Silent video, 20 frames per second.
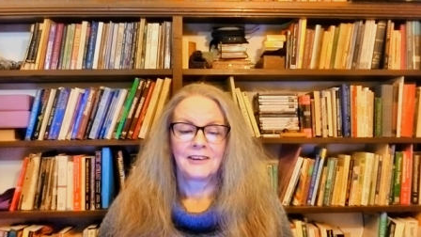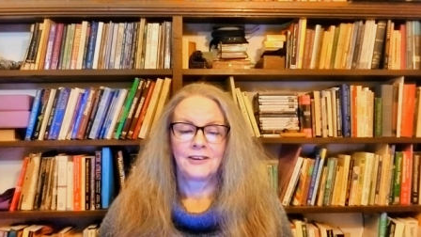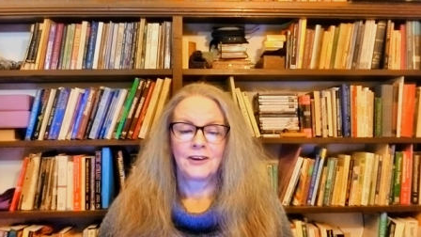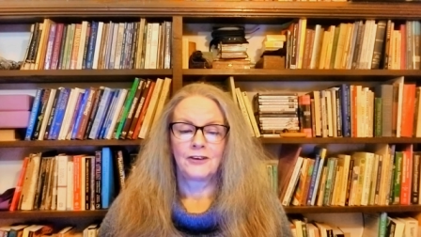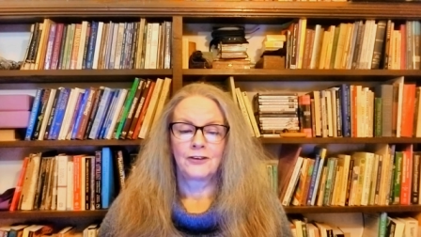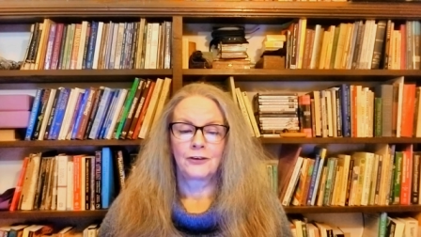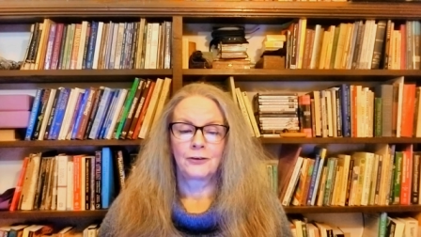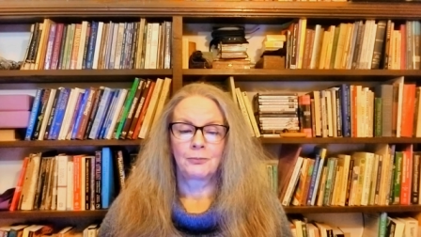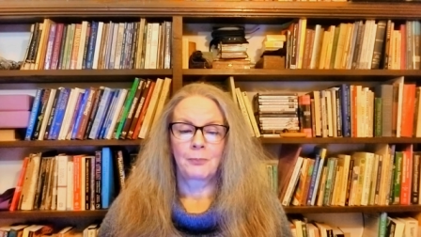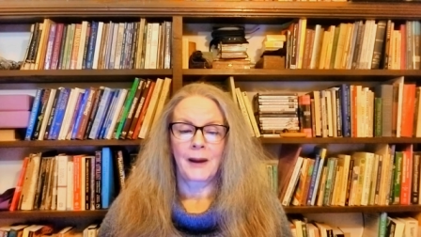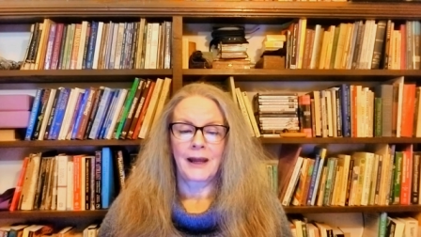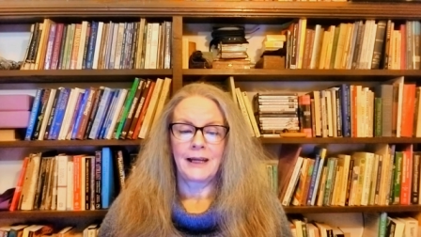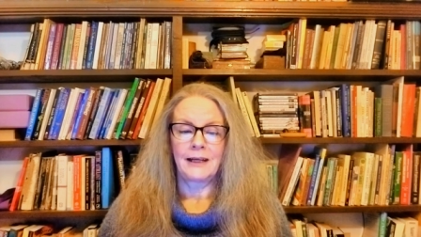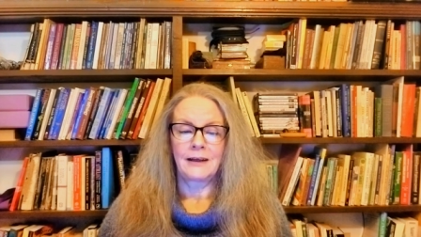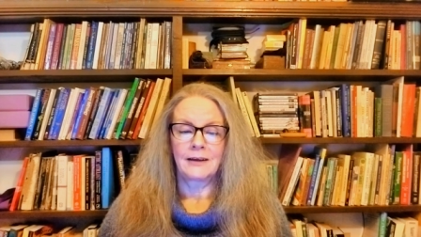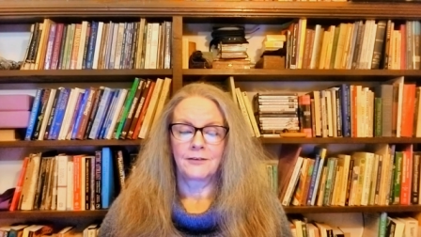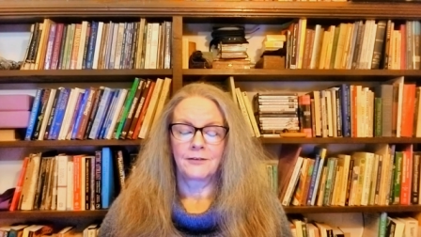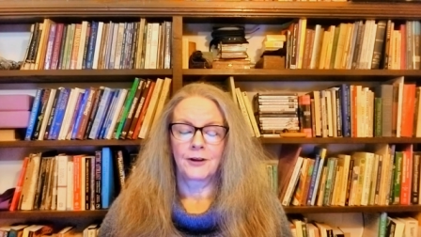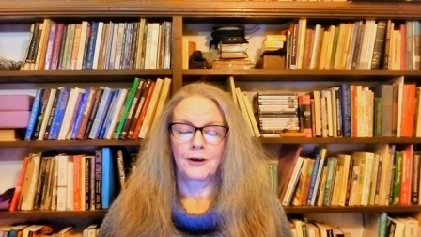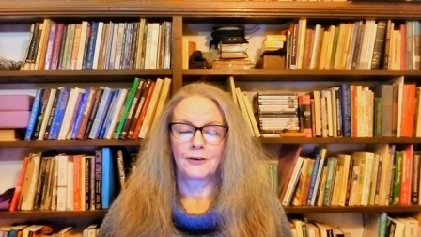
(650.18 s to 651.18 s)

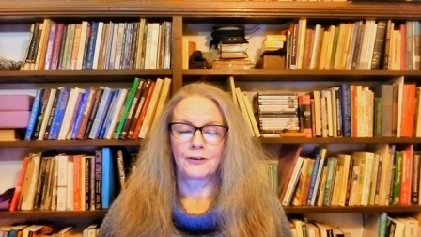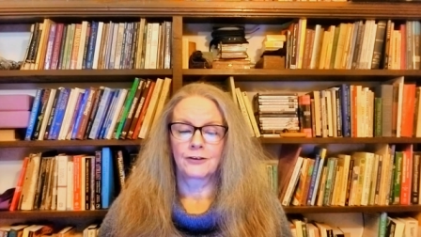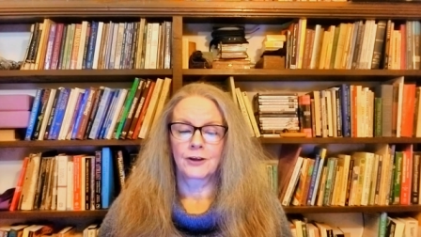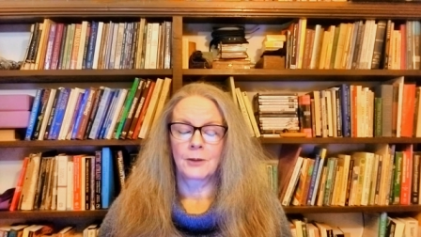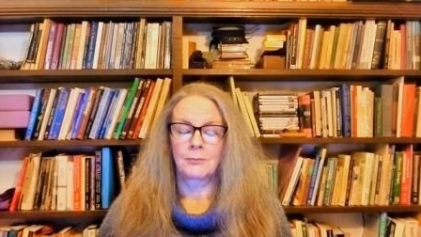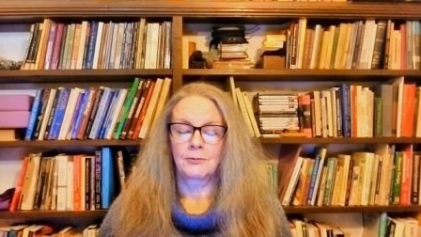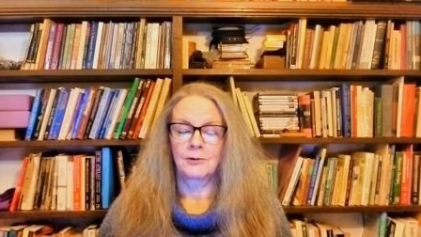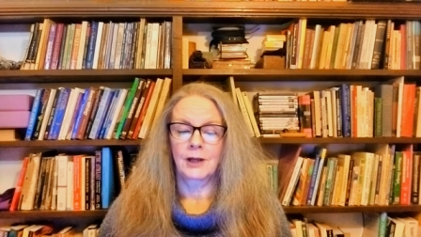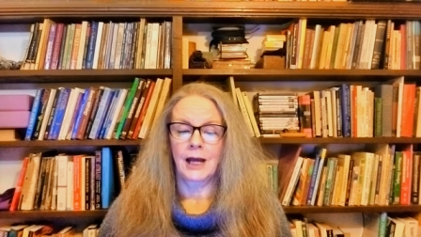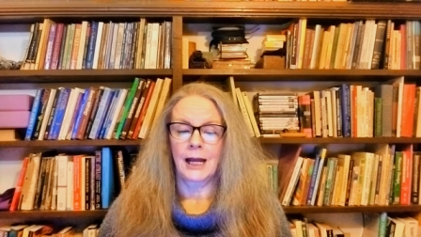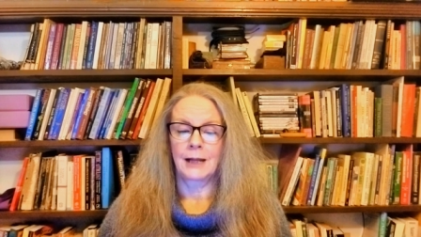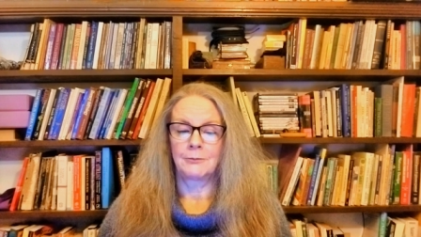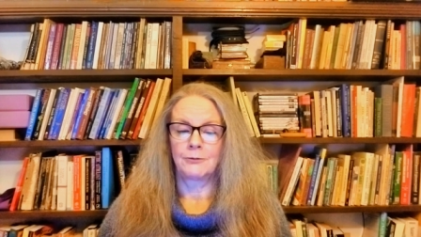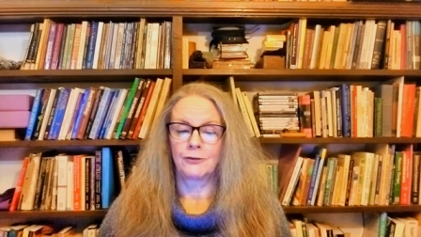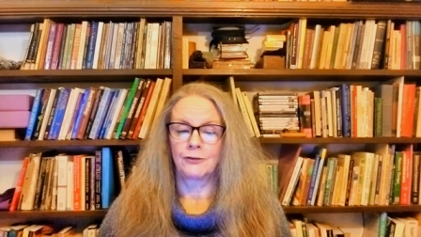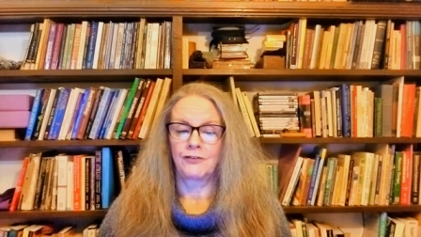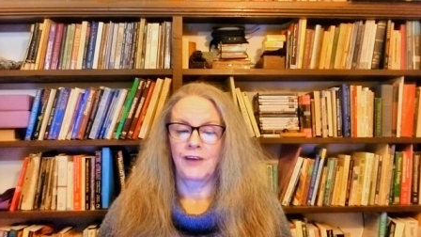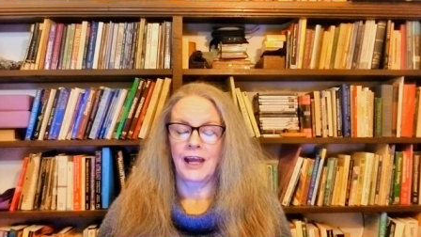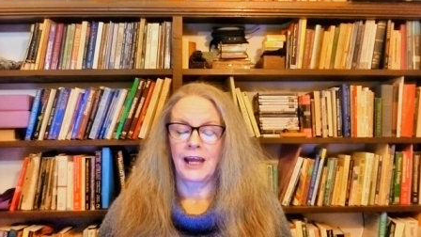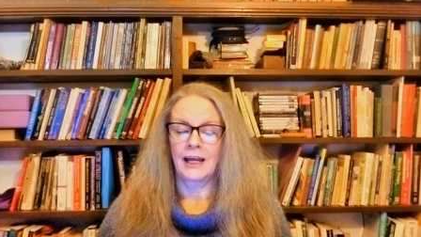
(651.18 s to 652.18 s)
Despite their sometimes
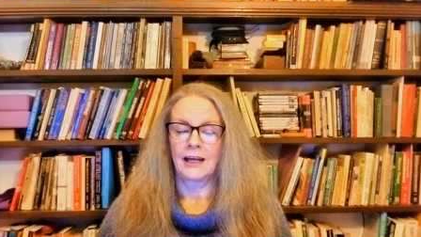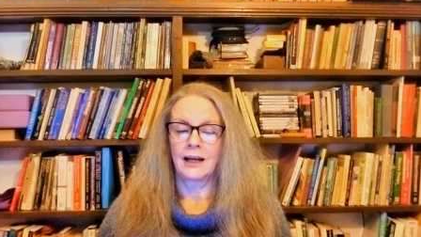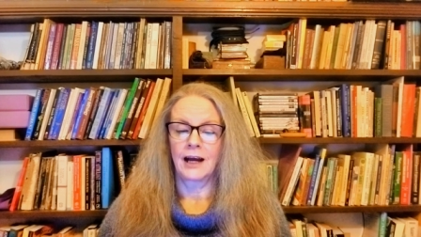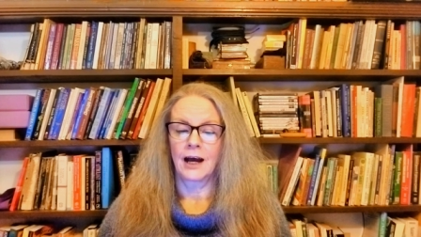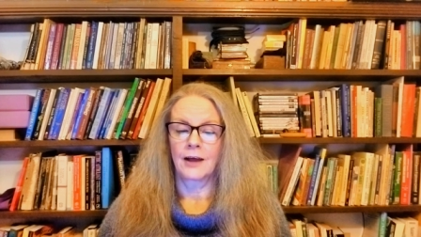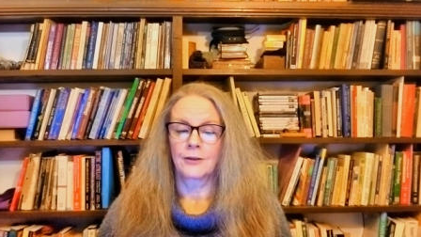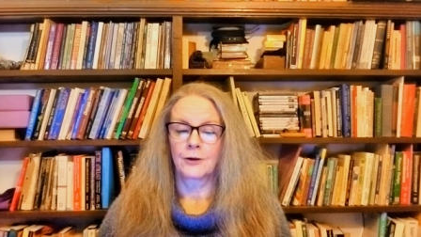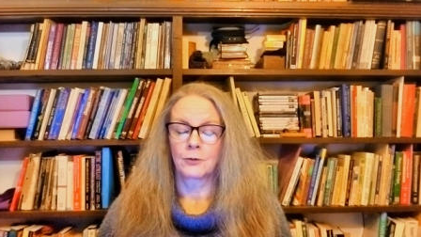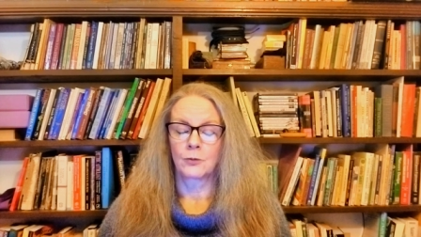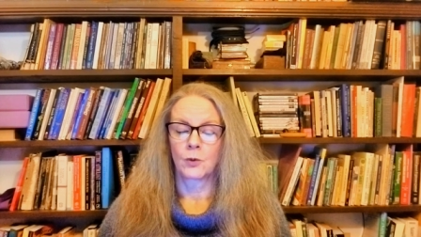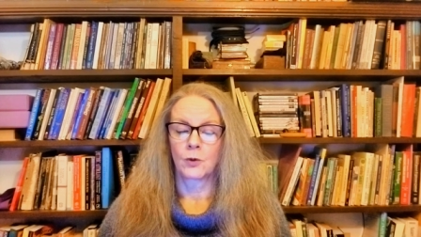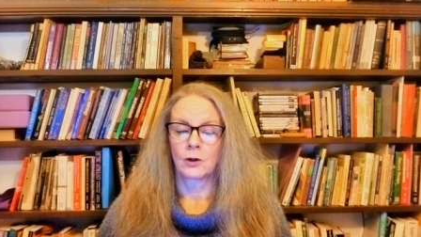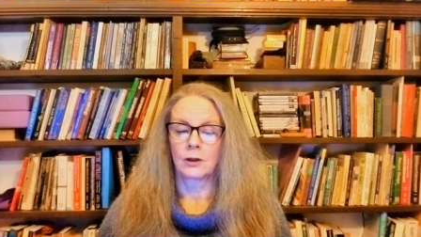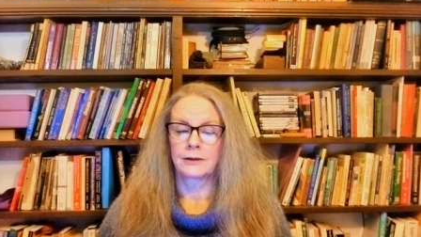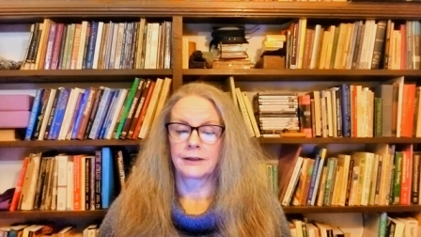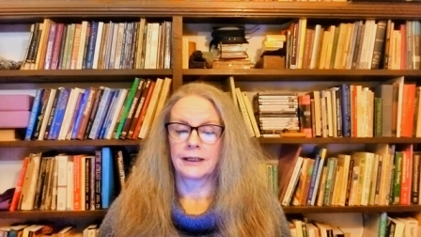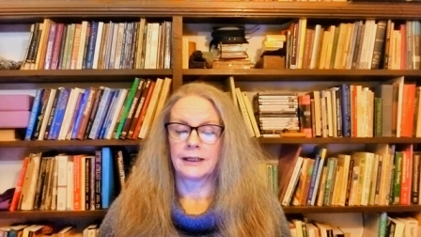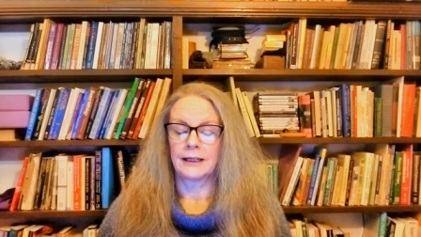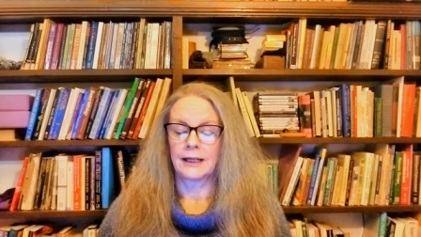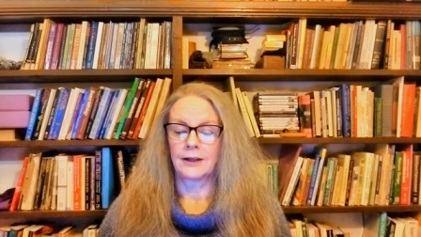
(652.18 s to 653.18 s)
vague
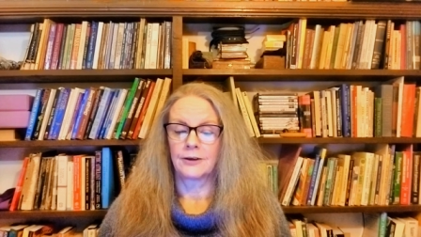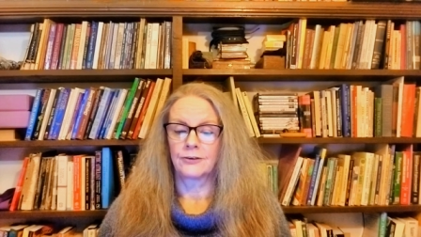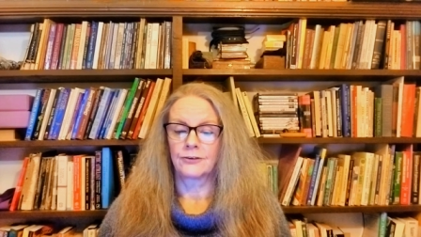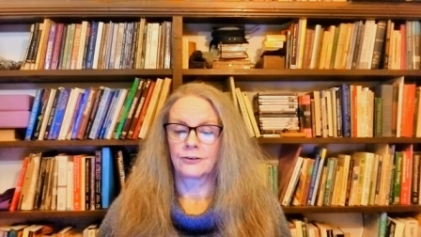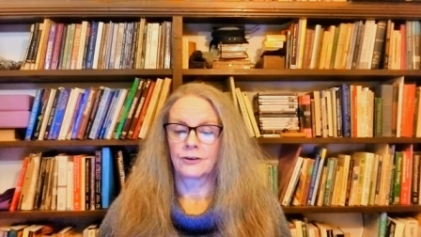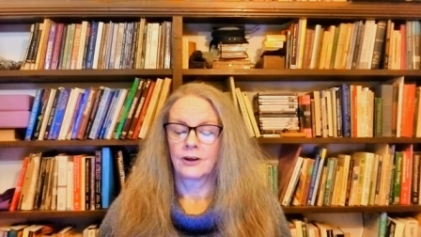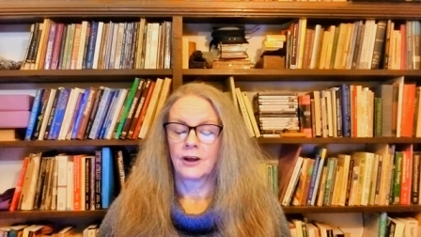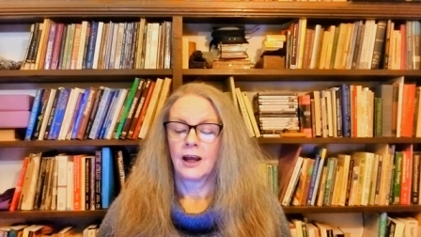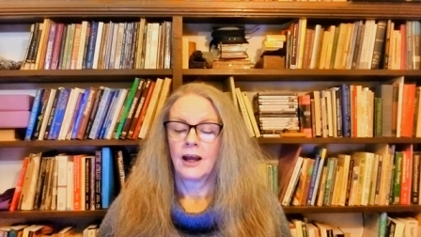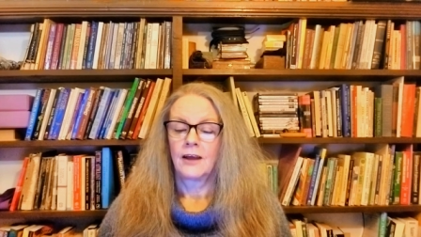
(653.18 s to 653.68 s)
otherworldliness,